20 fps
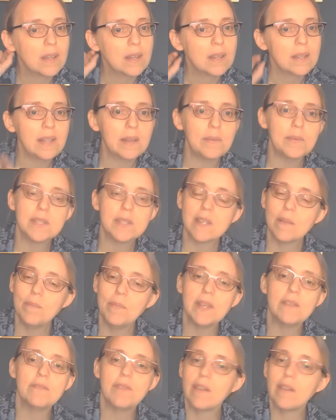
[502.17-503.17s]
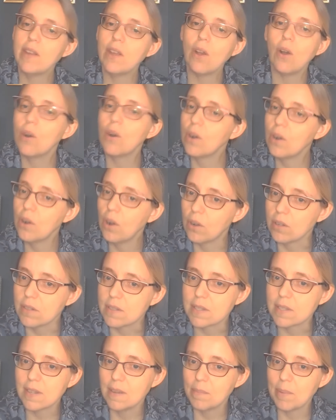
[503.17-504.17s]
there was something very
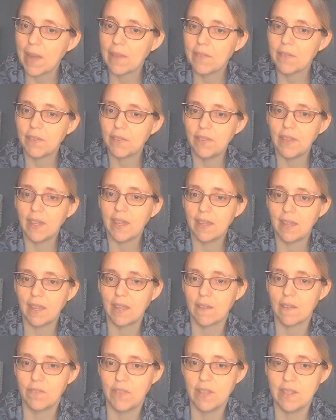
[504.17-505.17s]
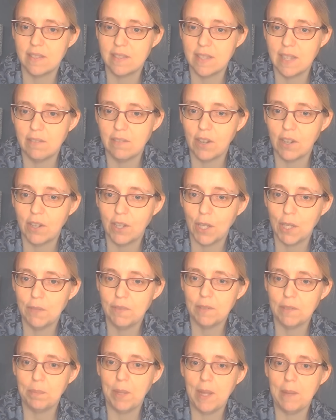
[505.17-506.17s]
odd about the thinking of these zero
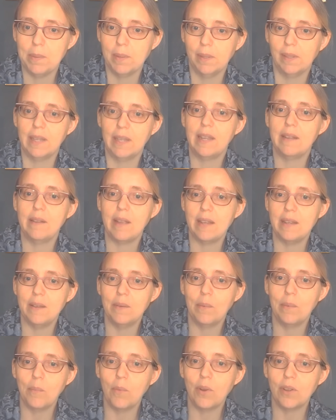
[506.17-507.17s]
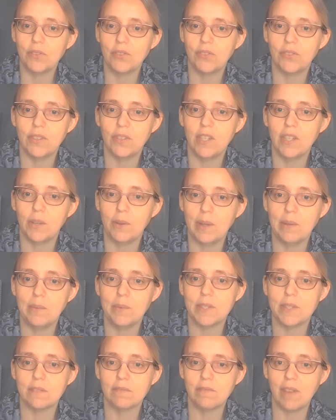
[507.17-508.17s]
covid people and it, and it was you know it
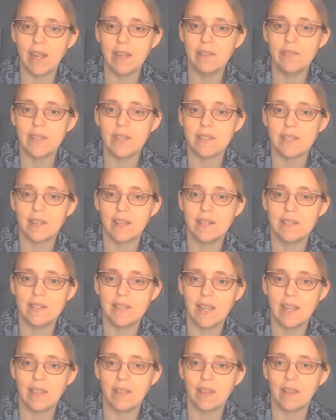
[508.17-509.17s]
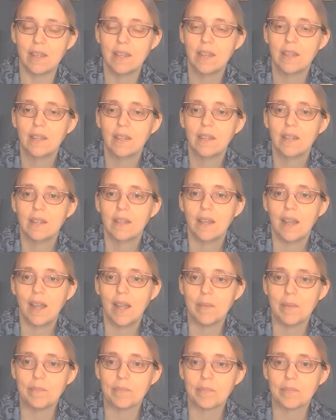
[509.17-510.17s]
was around this idea that
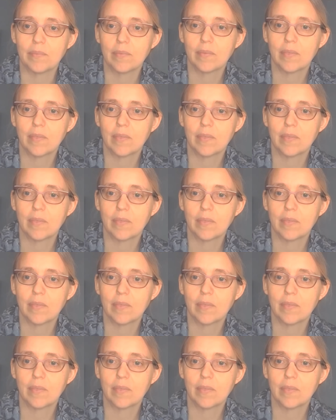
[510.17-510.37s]
um,